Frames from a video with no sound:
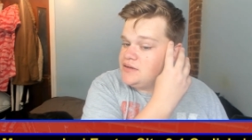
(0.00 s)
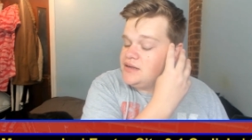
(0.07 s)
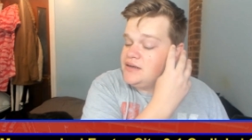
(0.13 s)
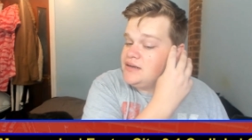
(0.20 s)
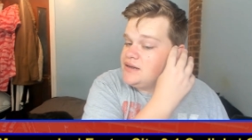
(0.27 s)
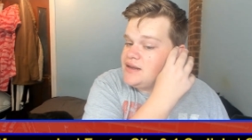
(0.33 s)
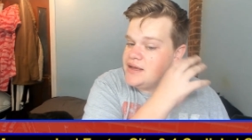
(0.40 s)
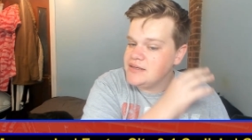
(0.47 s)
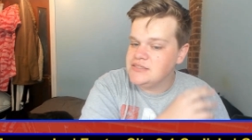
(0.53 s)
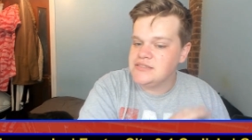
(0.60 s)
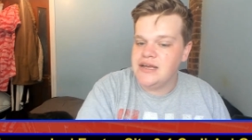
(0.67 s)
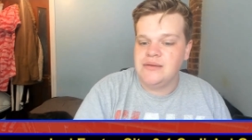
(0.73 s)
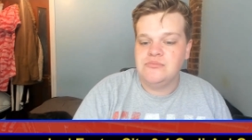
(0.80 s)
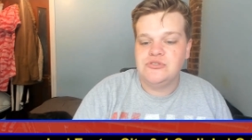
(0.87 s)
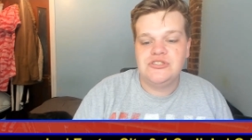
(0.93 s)
next
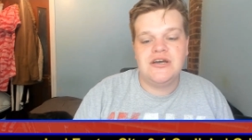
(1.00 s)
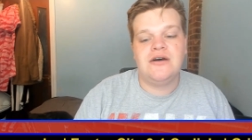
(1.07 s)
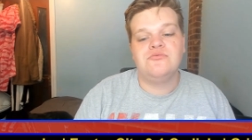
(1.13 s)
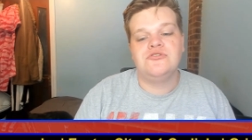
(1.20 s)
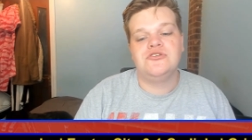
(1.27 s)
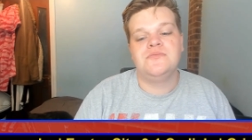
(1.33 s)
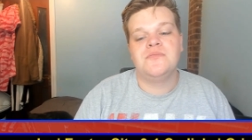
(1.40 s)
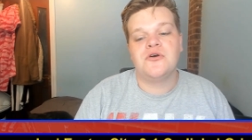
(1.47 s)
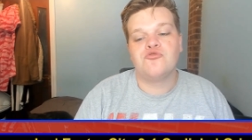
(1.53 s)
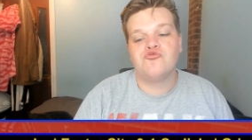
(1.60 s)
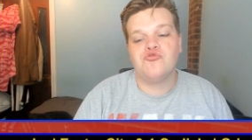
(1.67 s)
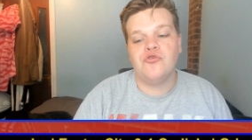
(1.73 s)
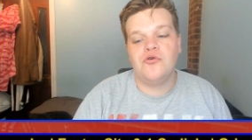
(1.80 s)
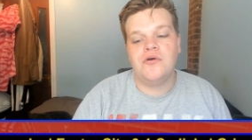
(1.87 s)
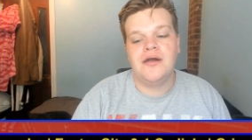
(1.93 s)
game, Cheltenham
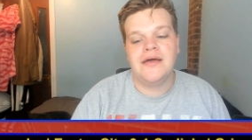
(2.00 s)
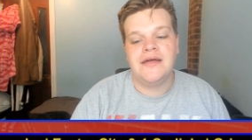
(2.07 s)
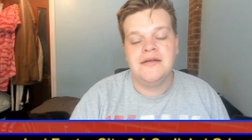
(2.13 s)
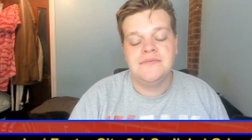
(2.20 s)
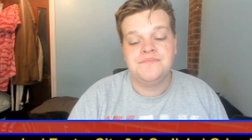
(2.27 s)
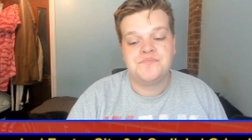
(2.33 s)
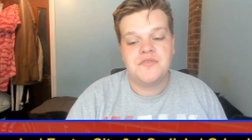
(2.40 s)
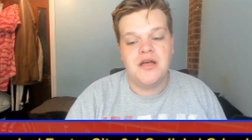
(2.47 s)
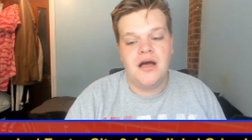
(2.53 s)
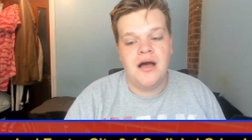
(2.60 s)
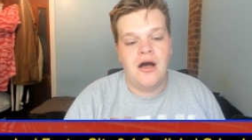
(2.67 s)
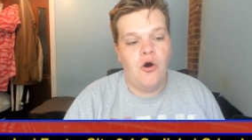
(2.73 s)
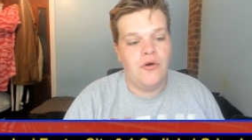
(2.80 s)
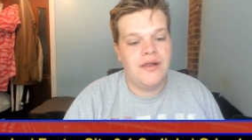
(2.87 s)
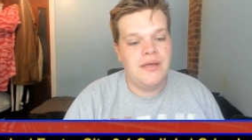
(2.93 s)
Crawley,
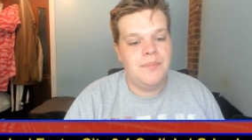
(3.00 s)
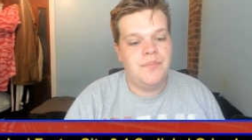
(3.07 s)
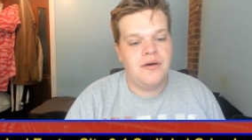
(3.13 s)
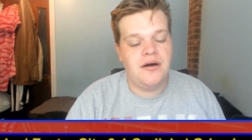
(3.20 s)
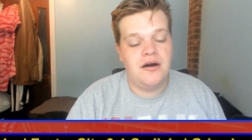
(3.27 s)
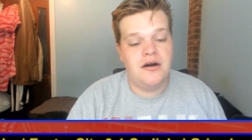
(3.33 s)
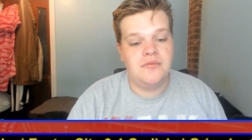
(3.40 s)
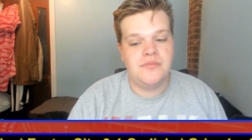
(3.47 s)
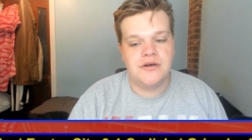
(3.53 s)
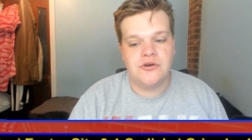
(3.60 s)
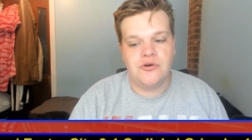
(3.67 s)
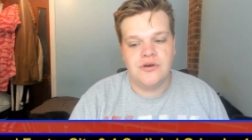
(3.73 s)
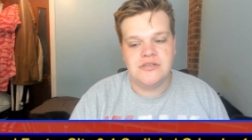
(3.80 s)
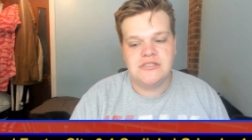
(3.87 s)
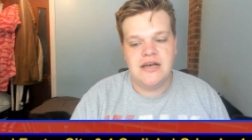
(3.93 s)
Ollie Palmer
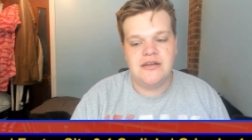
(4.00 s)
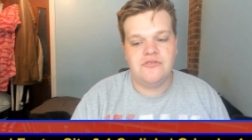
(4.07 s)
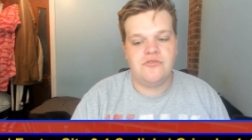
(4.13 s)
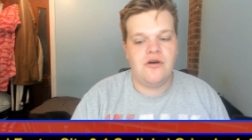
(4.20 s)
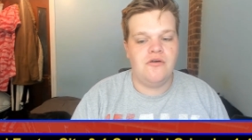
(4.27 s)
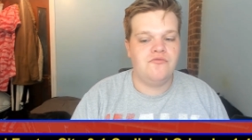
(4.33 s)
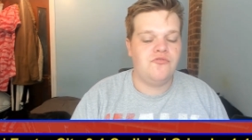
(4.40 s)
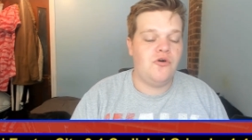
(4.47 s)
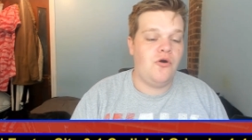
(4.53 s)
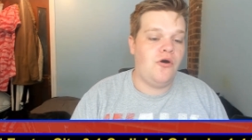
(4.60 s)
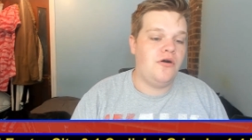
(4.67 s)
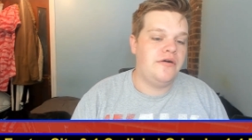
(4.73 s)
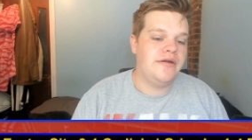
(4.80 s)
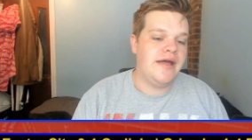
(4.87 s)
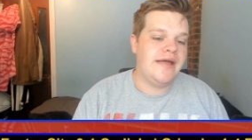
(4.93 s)
got his head
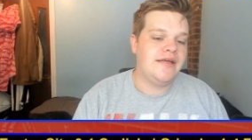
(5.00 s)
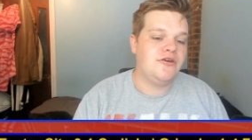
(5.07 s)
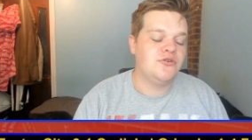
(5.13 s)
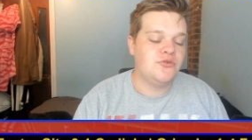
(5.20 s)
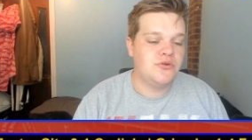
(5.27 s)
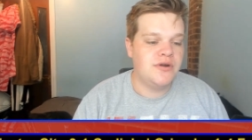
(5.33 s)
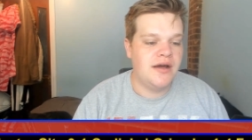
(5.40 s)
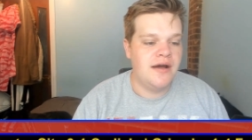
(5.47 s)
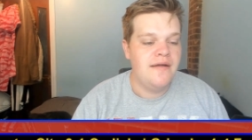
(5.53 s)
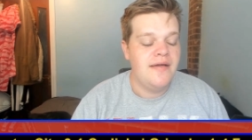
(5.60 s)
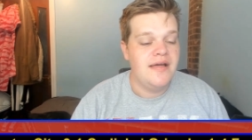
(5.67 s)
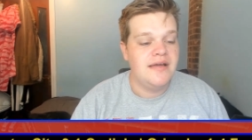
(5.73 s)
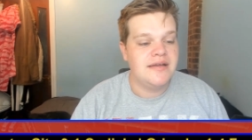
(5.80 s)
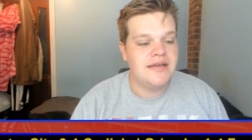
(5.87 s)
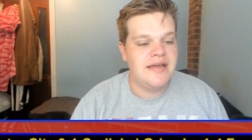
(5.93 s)
on a corner
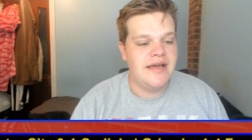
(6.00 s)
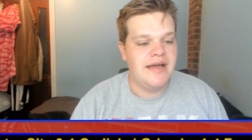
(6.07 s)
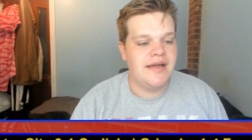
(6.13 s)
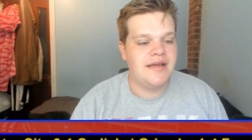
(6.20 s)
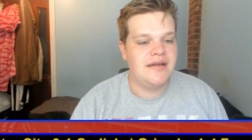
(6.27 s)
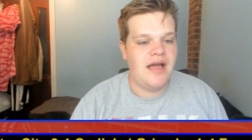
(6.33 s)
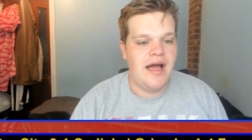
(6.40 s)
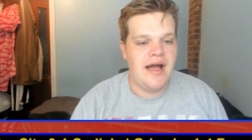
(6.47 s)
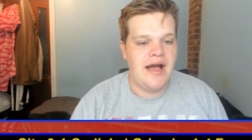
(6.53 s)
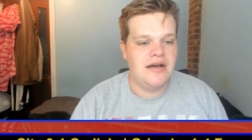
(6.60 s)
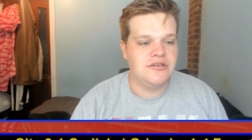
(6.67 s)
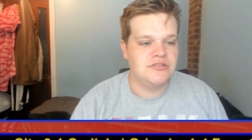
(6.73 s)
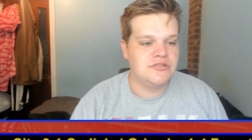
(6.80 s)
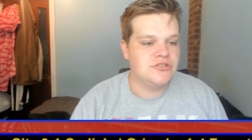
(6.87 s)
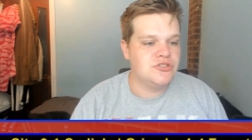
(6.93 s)
kick
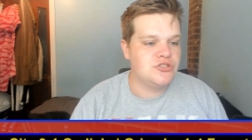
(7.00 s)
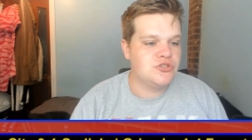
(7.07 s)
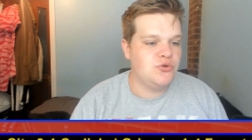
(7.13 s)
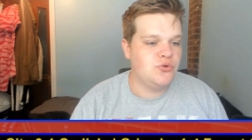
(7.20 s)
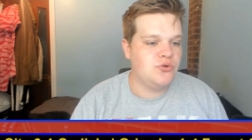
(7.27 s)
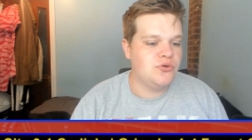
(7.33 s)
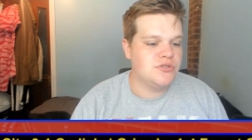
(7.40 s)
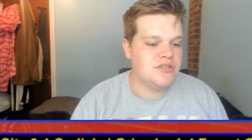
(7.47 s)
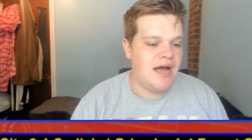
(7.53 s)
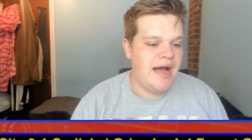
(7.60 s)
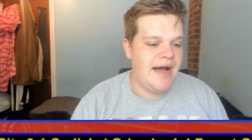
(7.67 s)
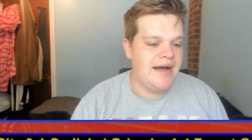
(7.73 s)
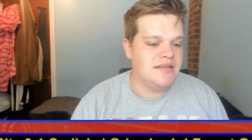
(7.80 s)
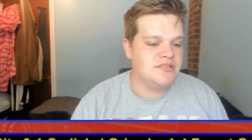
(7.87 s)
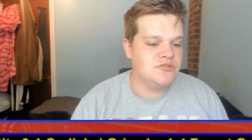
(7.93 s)
and scored
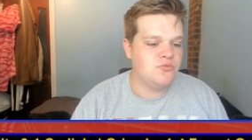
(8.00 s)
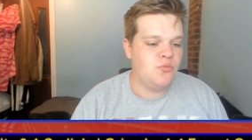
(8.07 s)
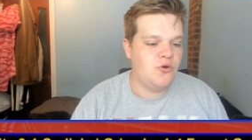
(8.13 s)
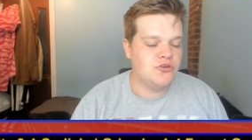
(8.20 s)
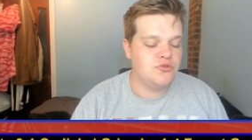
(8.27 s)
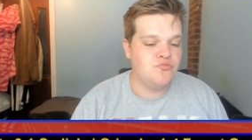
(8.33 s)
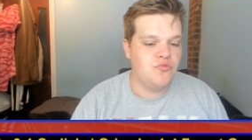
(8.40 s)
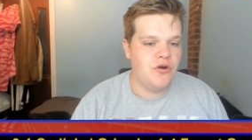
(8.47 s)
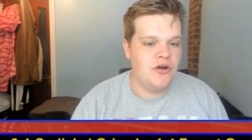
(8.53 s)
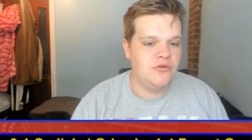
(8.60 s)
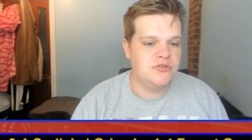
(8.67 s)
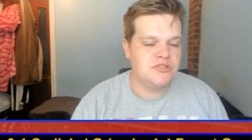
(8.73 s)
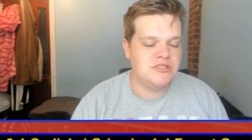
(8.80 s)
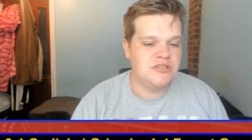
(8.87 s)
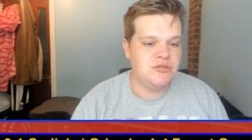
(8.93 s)
at the Wadden
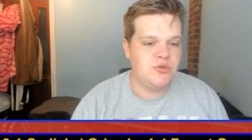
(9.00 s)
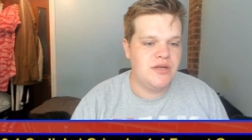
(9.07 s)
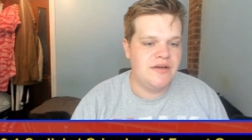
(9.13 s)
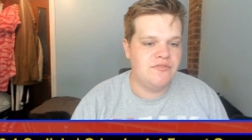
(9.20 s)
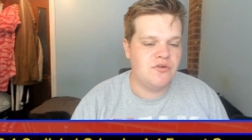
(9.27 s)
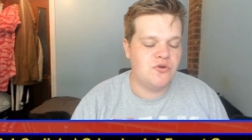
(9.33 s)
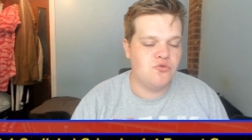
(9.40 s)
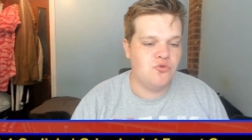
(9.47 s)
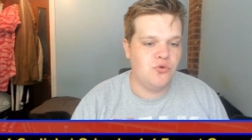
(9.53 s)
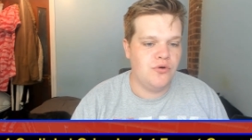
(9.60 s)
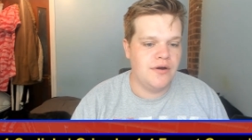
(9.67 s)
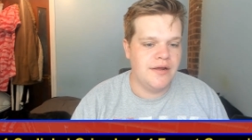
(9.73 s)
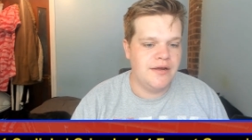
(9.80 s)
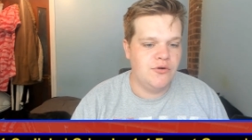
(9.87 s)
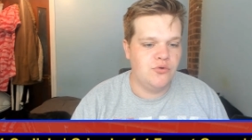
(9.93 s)
Road to give
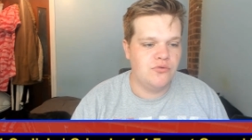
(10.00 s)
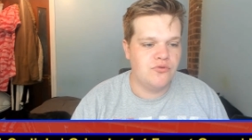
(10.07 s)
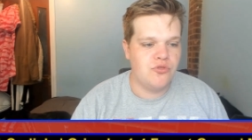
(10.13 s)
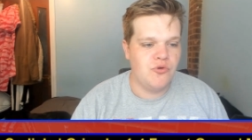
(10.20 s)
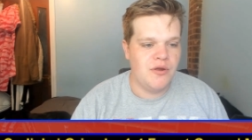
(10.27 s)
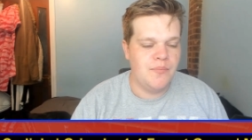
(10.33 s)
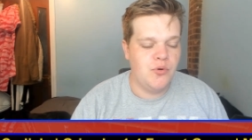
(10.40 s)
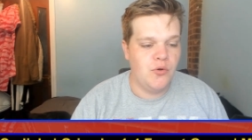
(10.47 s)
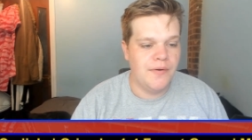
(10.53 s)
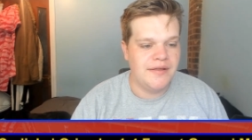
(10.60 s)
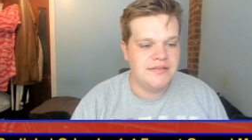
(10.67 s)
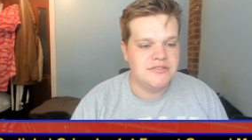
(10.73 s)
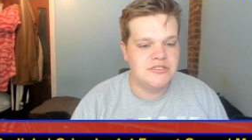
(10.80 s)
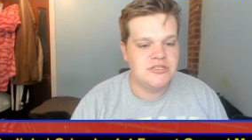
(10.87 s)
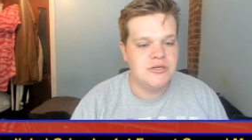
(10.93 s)
Crawley all 3
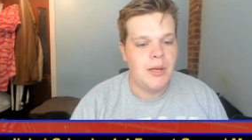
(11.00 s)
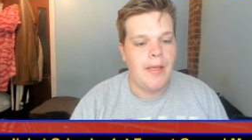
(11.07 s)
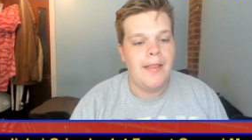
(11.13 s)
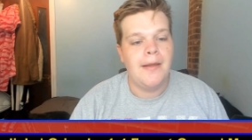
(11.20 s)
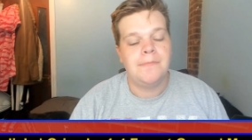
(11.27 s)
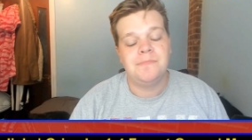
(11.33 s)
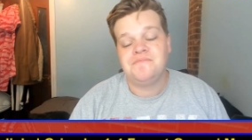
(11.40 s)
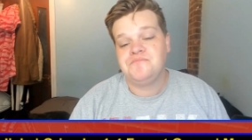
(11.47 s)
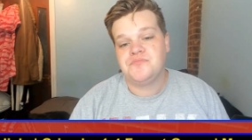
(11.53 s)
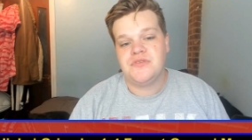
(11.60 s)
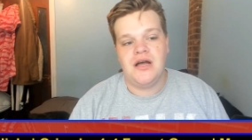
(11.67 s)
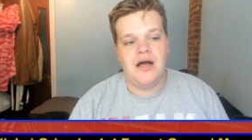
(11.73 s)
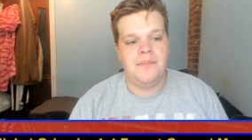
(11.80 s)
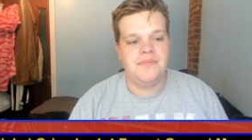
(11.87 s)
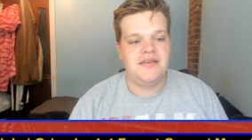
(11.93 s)
points.
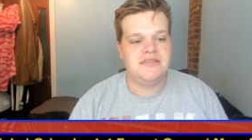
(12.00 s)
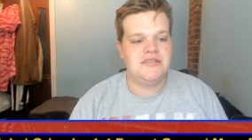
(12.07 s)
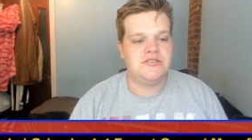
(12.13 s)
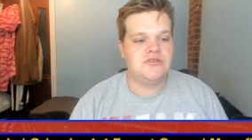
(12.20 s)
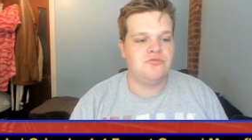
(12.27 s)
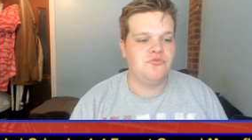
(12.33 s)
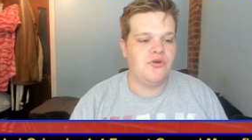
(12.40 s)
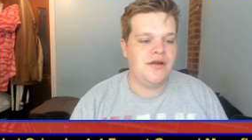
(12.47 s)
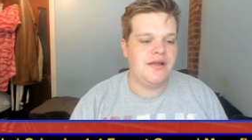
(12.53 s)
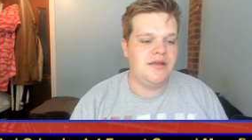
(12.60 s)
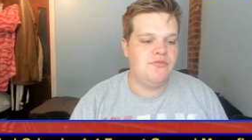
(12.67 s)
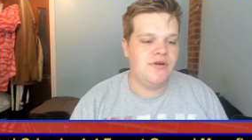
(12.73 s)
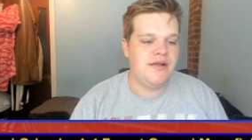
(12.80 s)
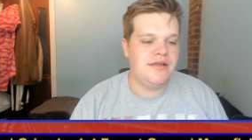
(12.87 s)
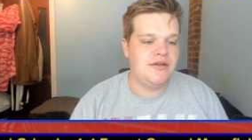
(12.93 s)
This is a really,
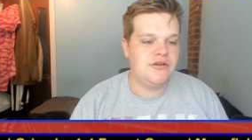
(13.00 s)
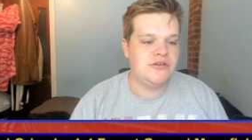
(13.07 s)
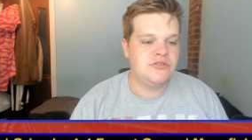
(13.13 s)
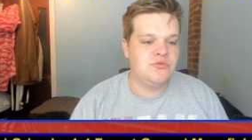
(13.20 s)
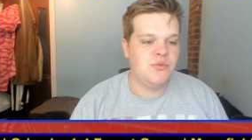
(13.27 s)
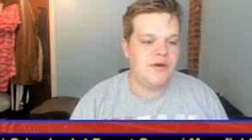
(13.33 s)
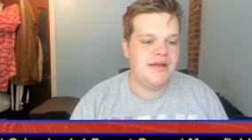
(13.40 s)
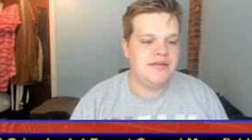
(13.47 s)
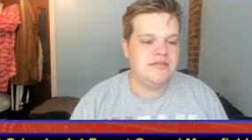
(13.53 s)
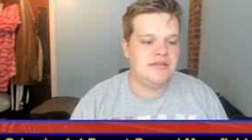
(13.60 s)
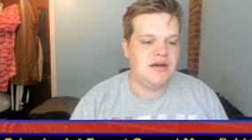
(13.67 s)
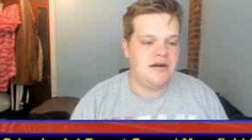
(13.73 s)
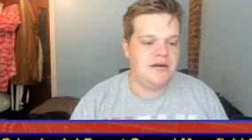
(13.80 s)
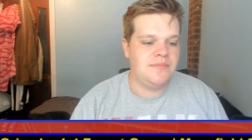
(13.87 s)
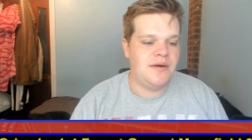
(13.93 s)
really good win.
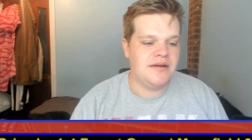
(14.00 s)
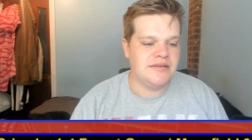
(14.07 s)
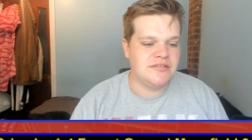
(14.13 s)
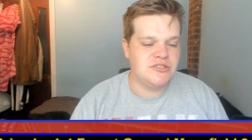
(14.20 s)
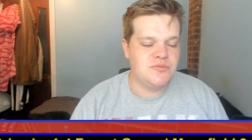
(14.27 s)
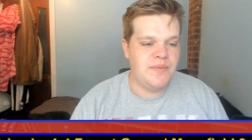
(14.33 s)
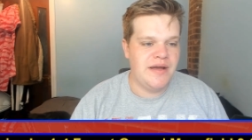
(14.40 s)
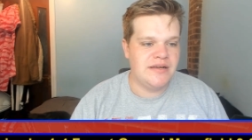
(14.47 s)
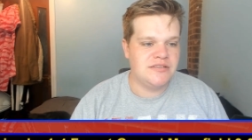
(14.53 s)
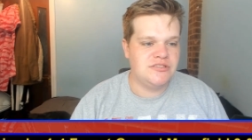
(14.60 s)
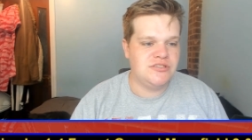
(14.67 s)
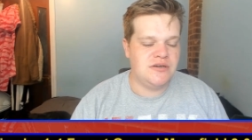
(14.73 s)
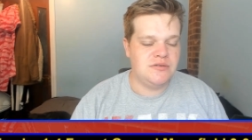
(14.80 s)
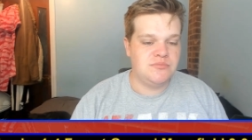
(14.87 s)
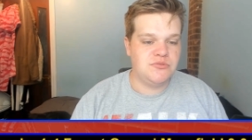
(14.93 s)
I expect
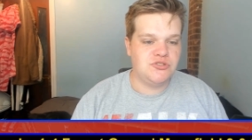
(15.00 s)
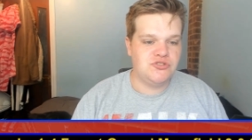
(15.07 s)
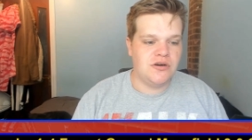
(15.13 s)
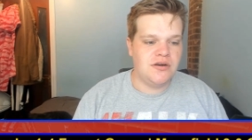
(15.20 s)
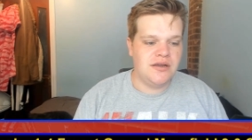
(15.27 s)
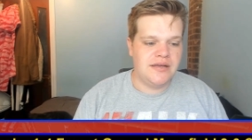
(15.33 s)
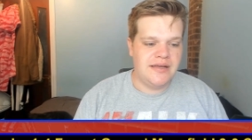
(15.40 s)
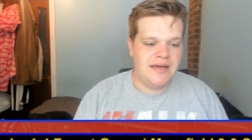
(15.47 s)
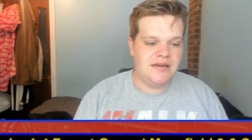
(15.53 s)
Cheltenham to struggle again. I